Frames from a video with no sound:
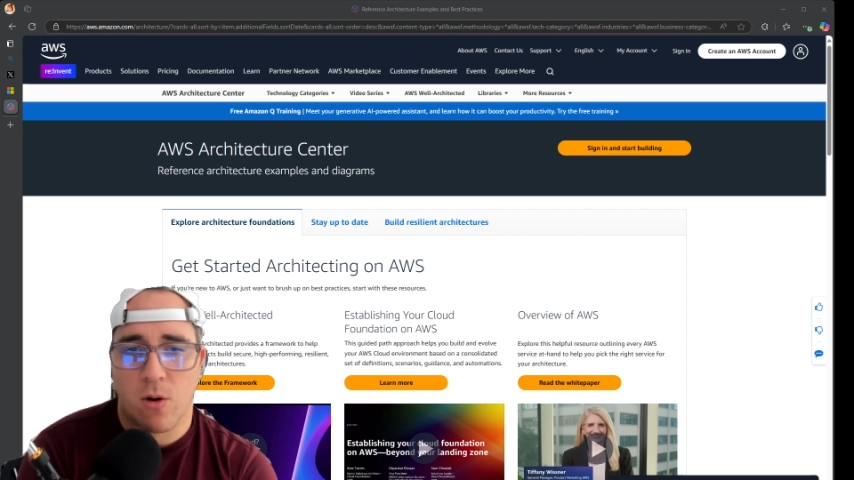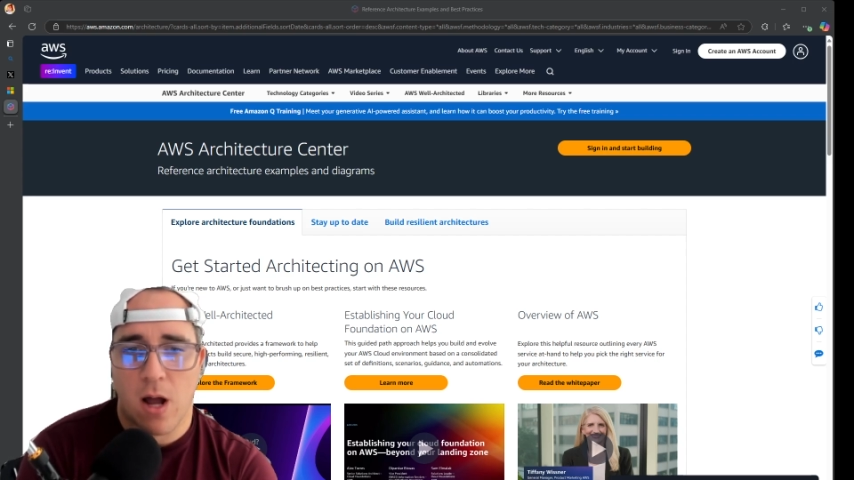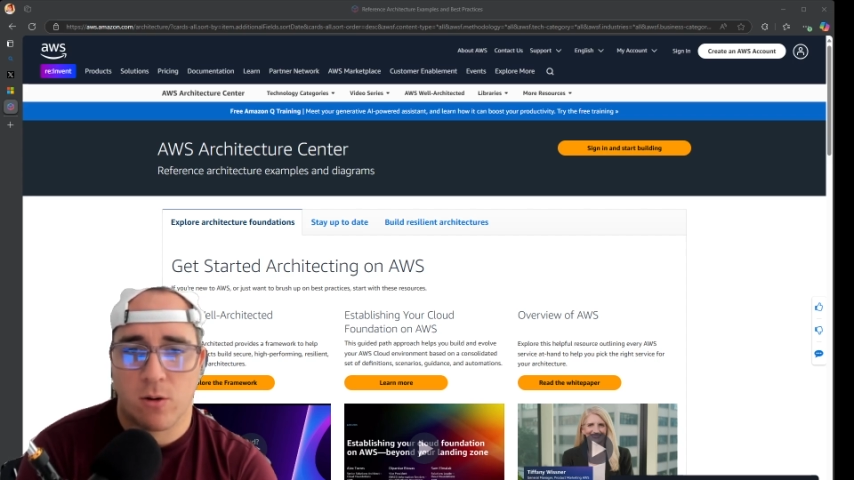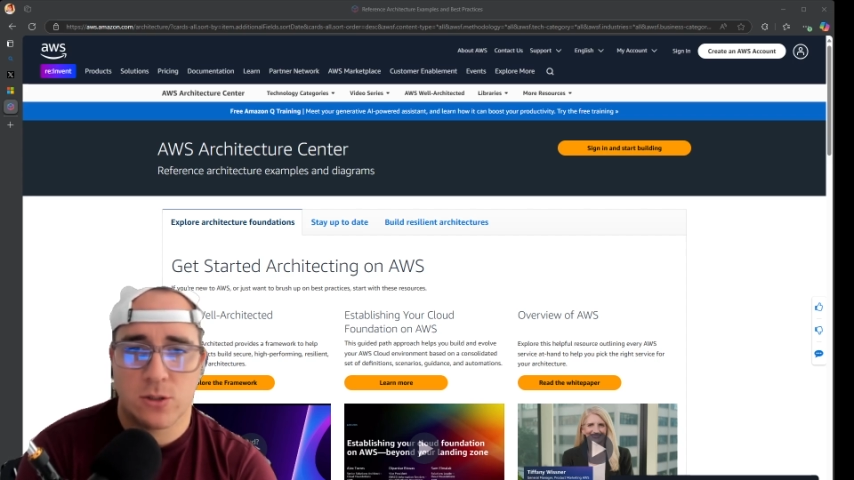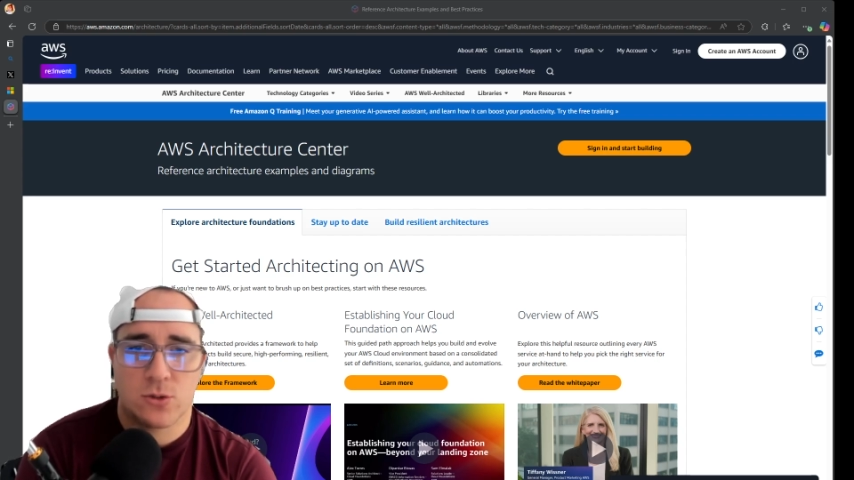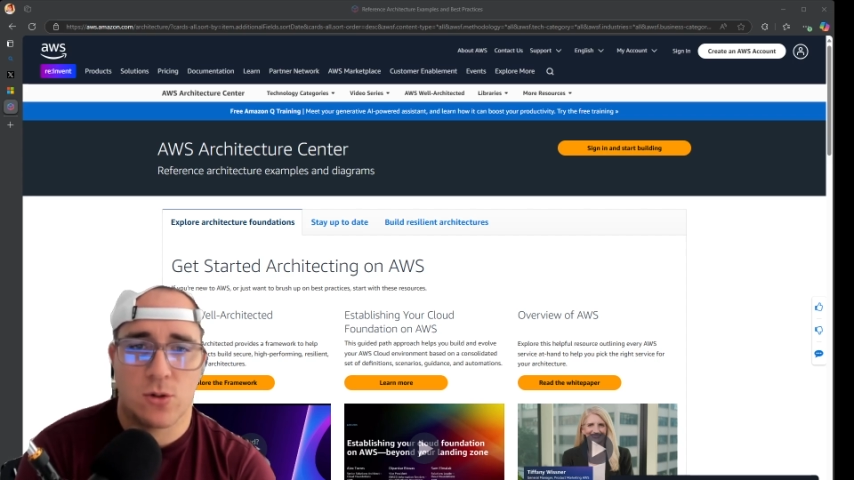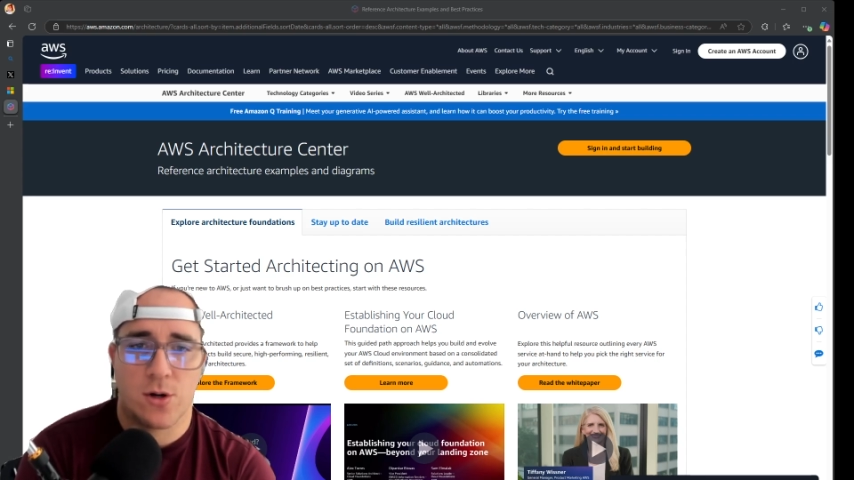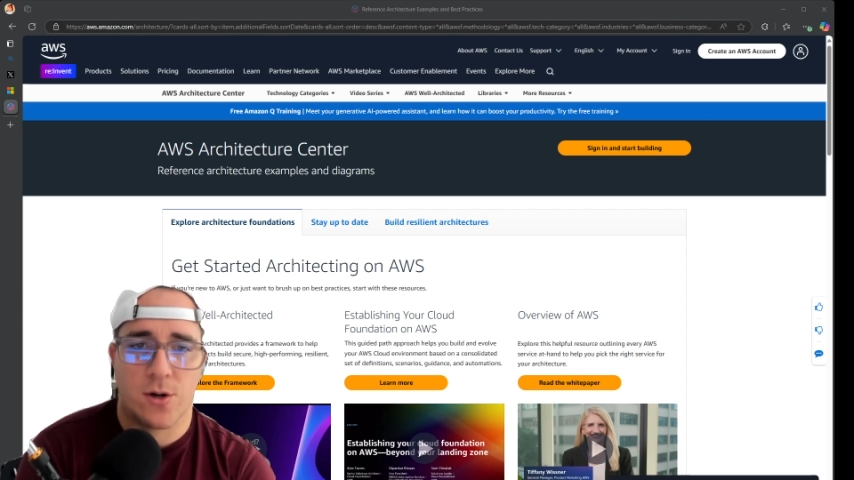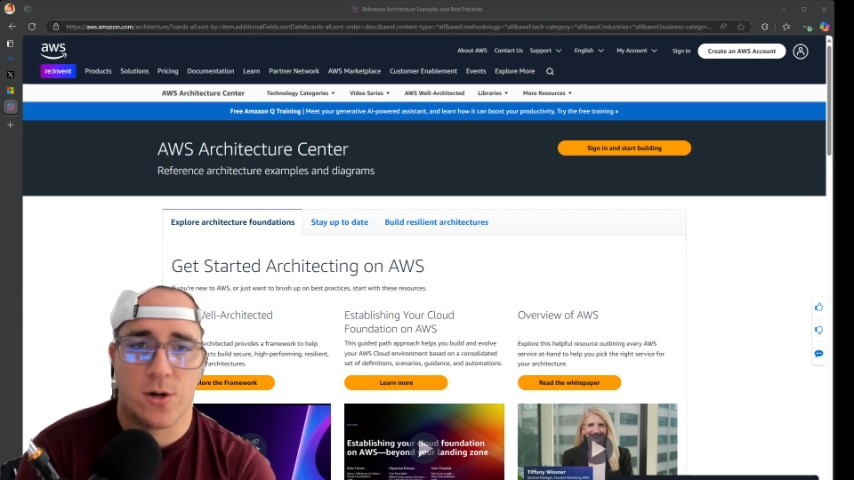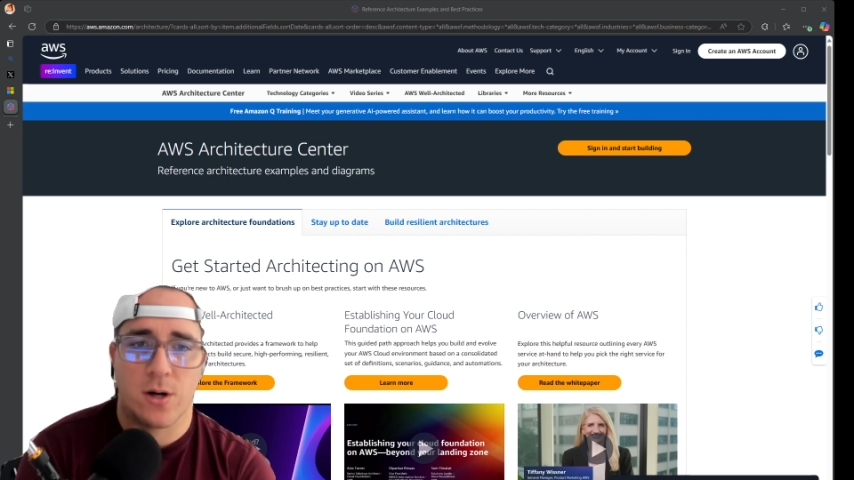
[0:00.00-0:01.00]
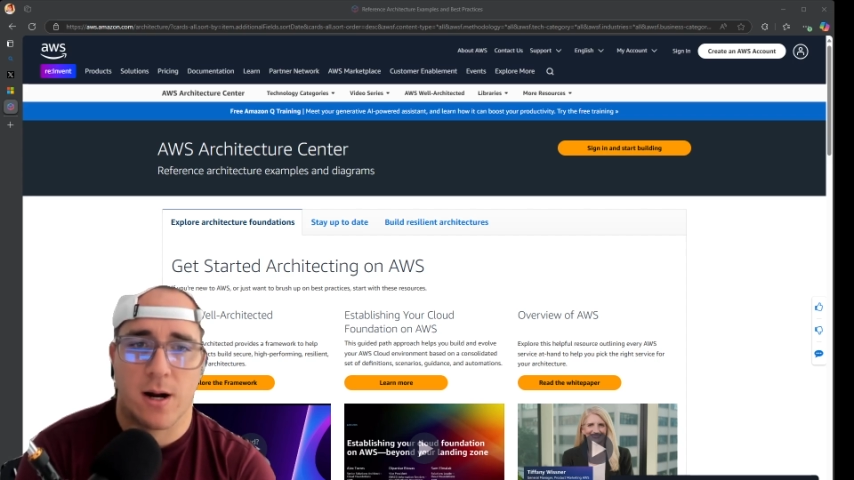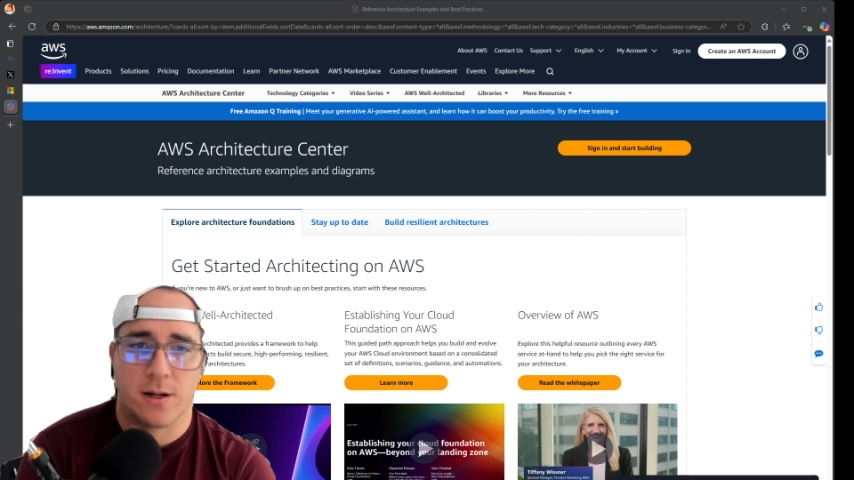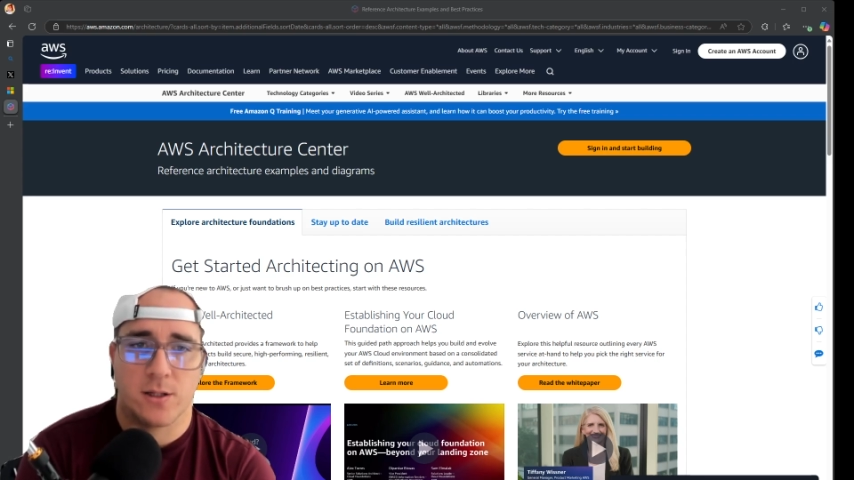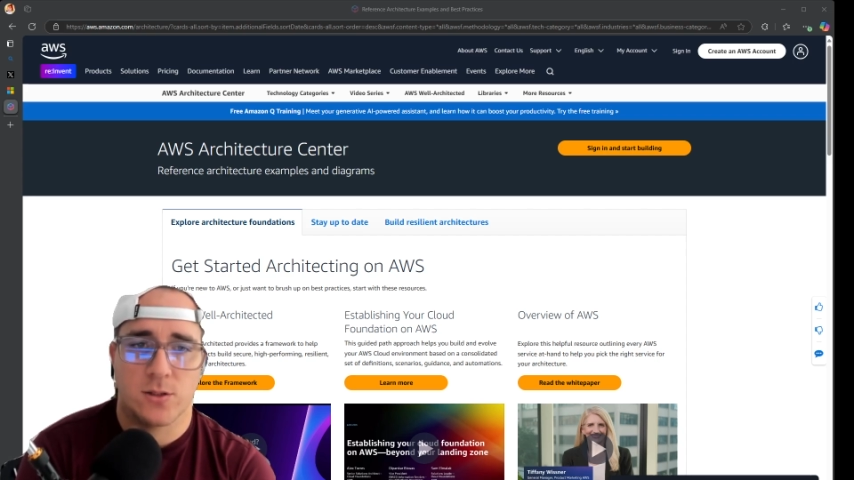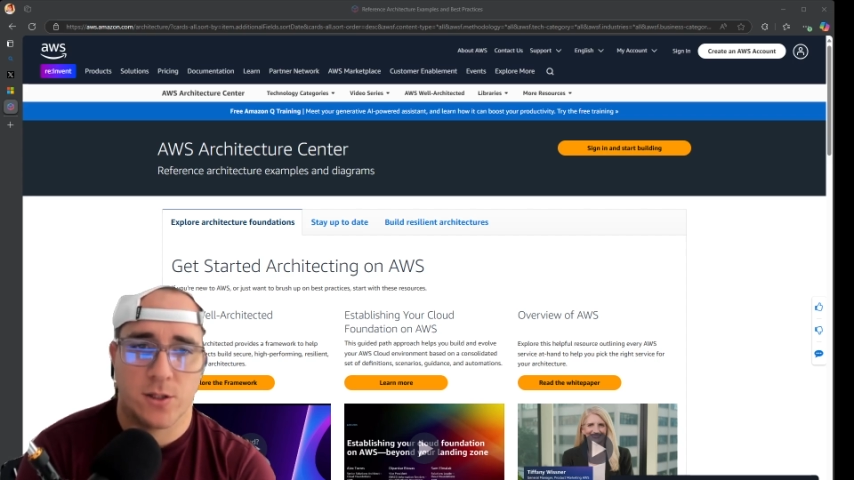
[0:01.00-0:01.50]
are going to learn
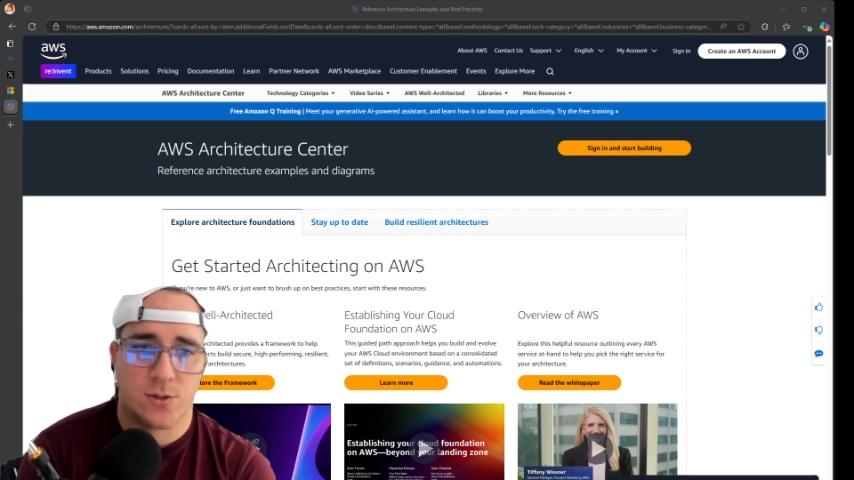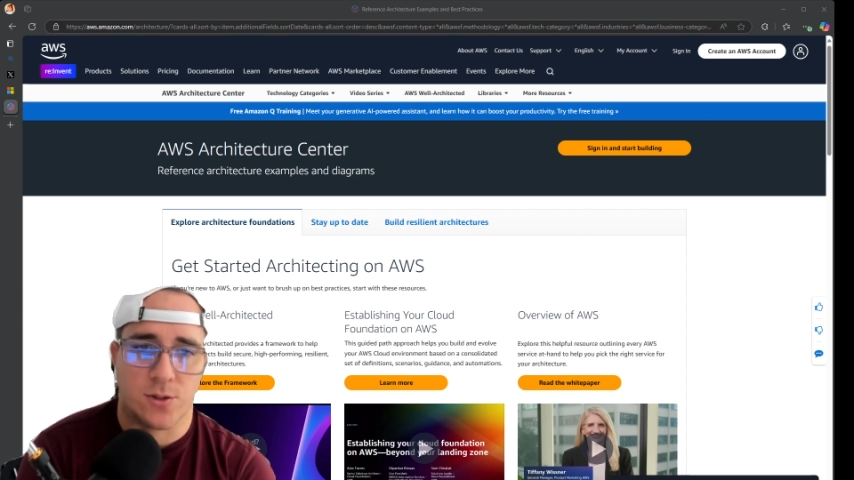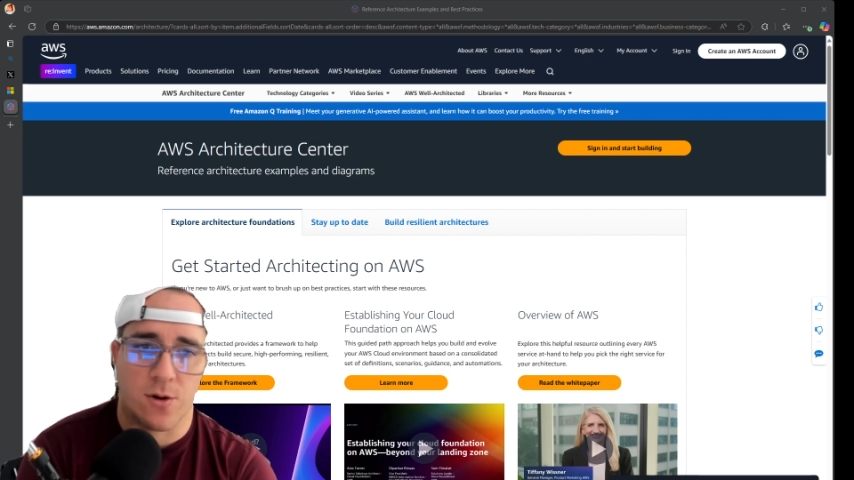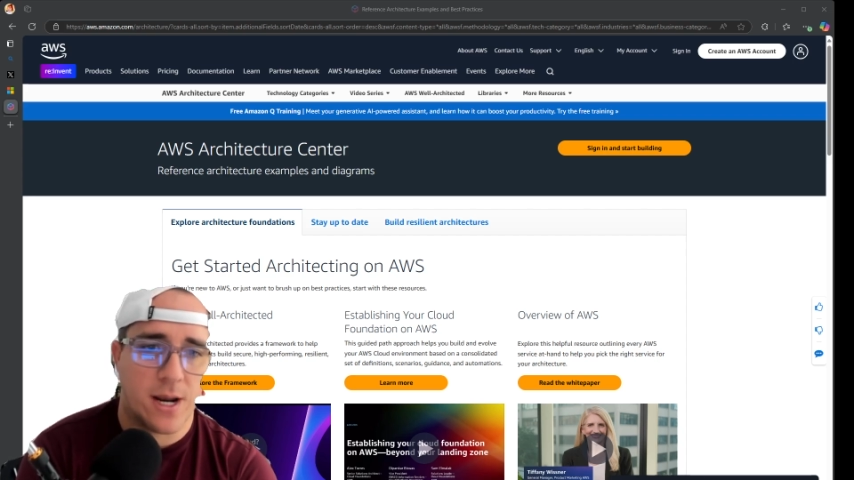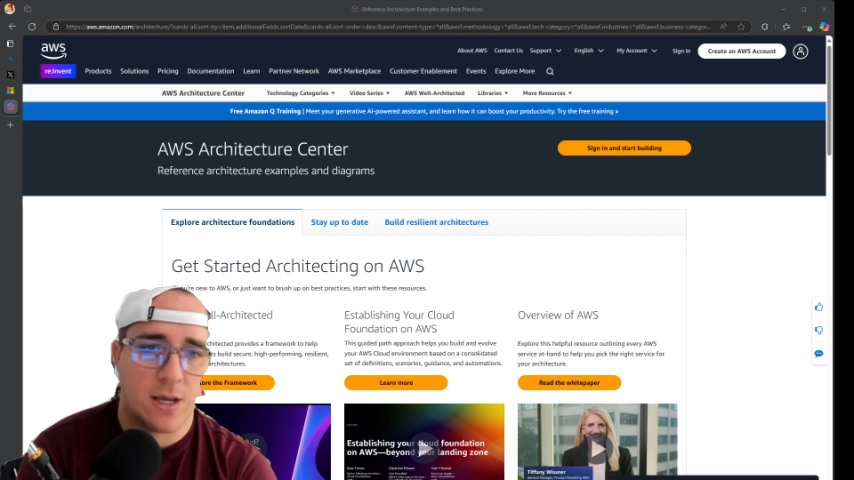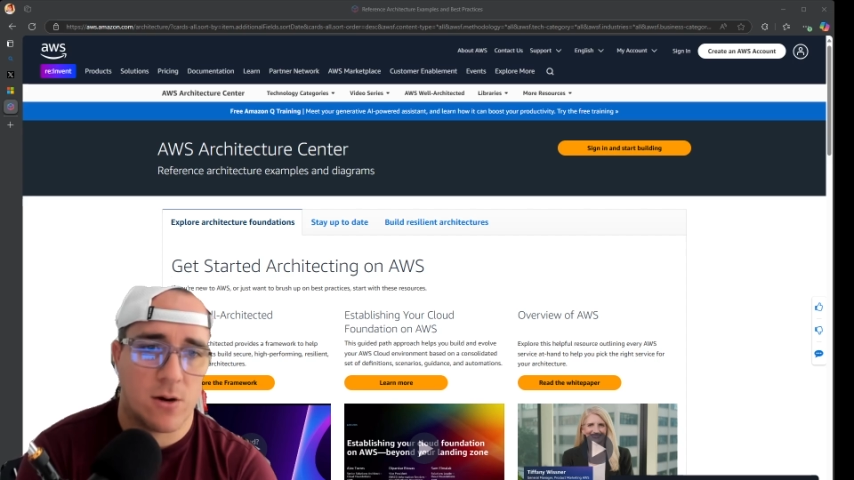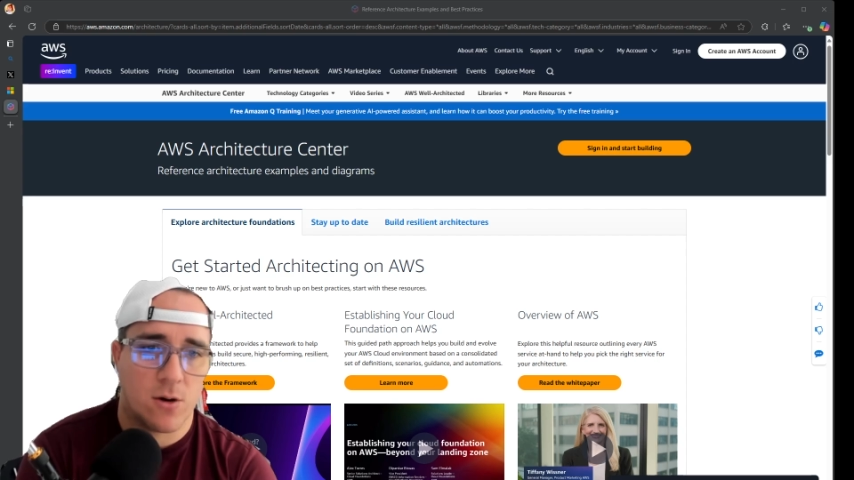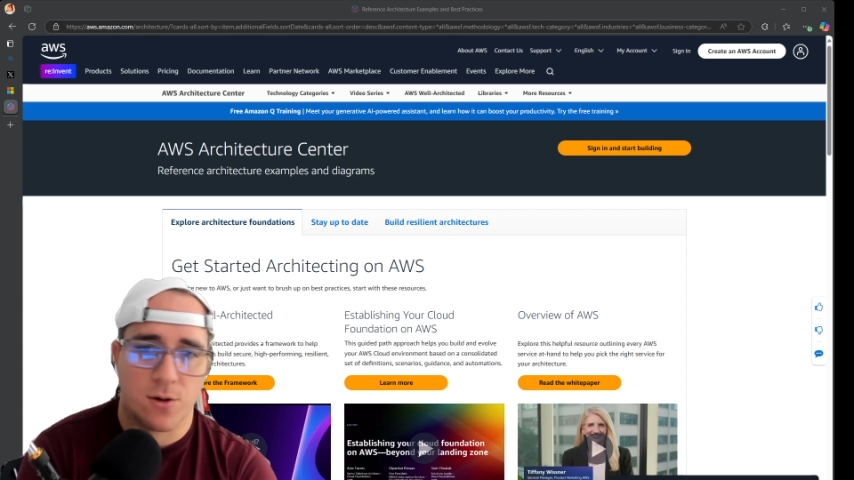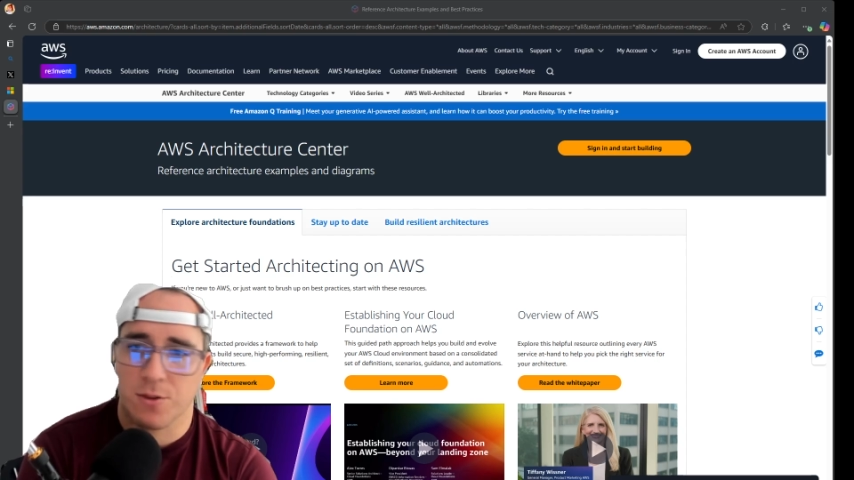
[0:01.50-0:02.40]
architecture or any other